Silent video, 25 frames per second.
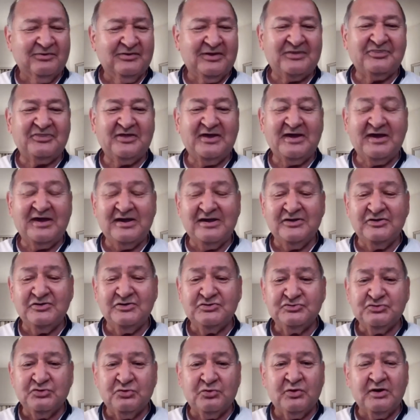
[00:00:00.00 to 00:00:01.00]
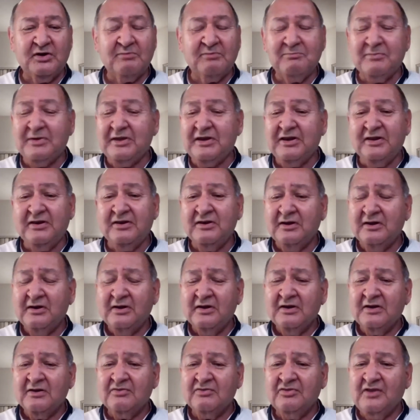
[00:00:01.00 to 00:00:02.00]
that they enjoy, meaning
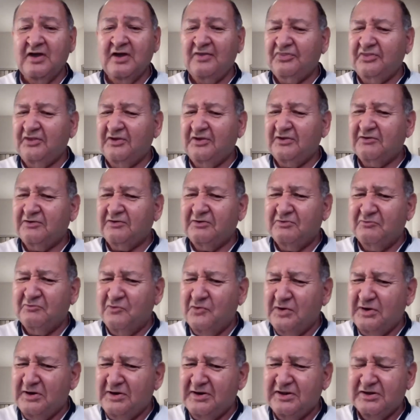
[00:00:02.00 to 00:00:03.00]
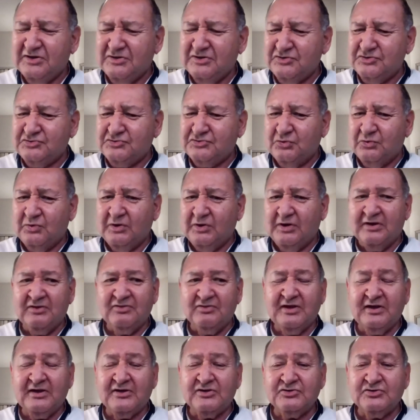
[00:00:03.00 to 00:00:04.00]
not they really enjoy,
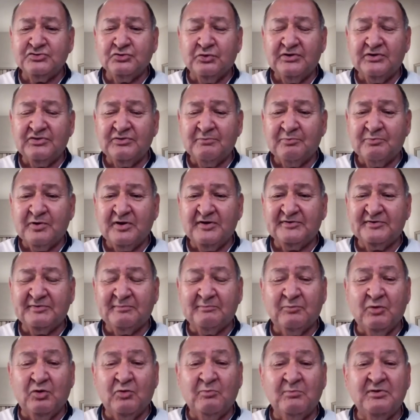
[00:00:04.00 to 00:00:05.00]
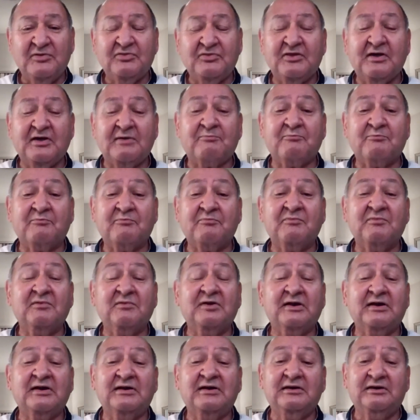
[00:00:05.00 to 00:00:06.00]
they enjoy the present moment that
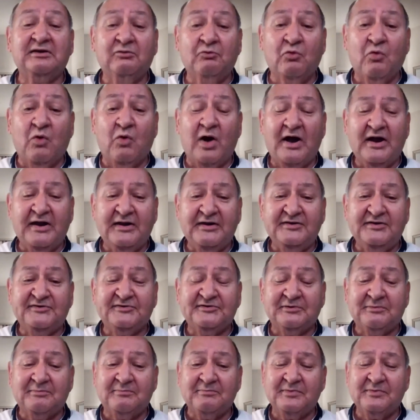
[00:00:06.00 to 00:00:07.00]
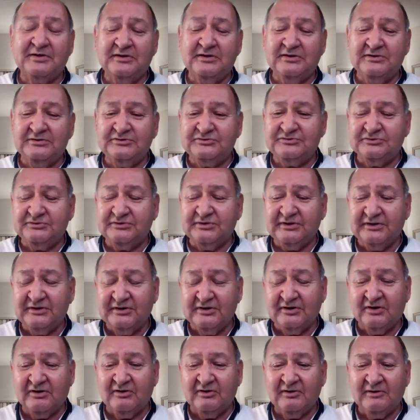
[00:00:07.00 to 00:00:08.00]
winds them into
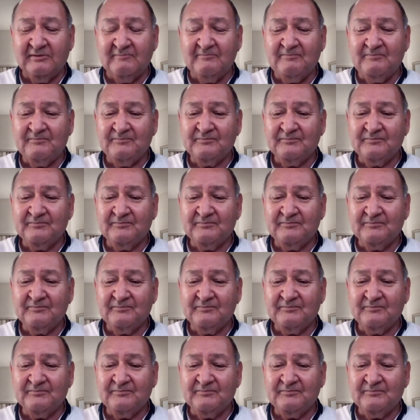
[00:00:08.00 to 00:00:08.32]
hell,